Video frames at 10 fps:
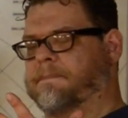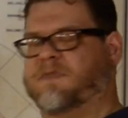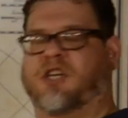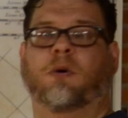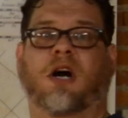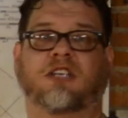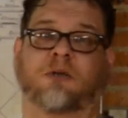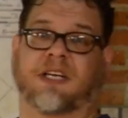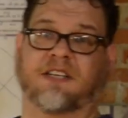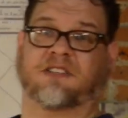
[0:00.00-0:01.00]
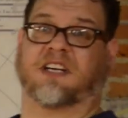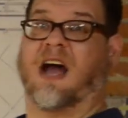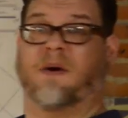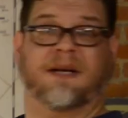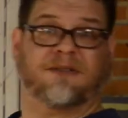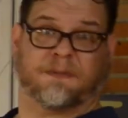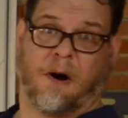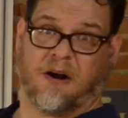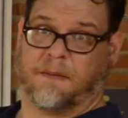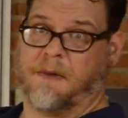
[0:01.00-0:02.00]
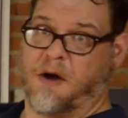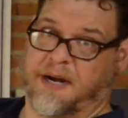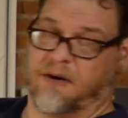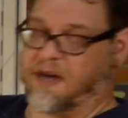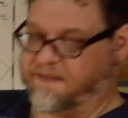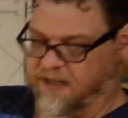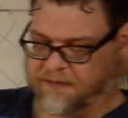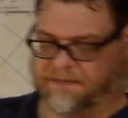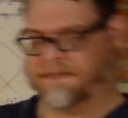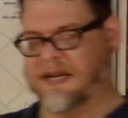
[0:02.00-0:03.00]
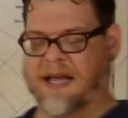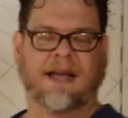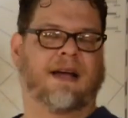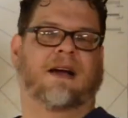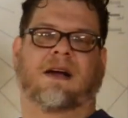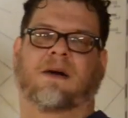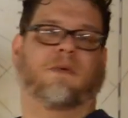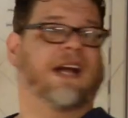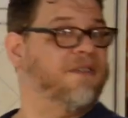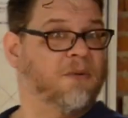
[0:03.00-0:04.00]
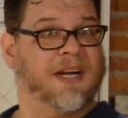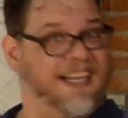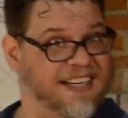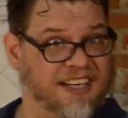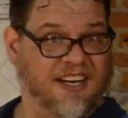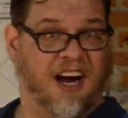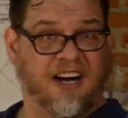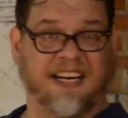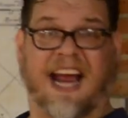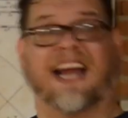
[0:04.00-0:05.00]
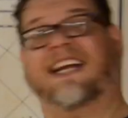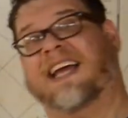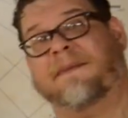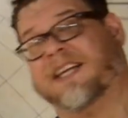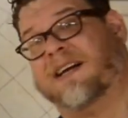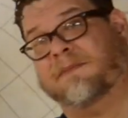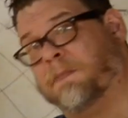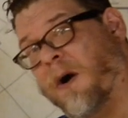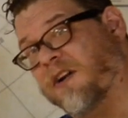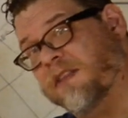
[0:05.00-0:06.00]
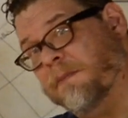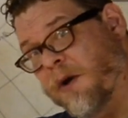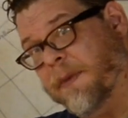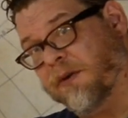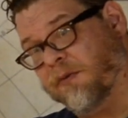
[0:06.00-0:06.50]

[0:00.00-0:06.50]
200 years ago, it was part of the Mobile River. Whenever we get a good hurricane, it becomes part of the Mobile